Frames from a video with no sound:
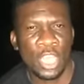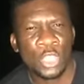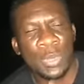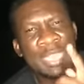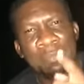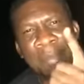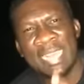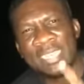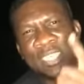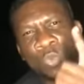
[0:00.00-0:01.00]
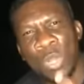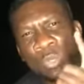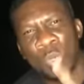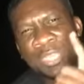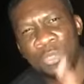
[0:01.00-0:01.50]
So it matters
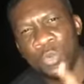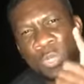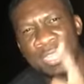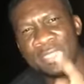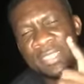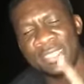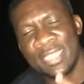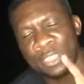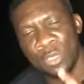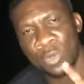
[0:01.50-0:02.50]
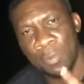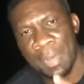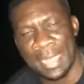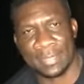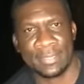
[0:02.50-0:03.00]
what we do in these national
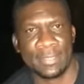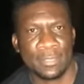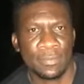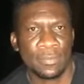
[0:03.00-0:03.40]
parks.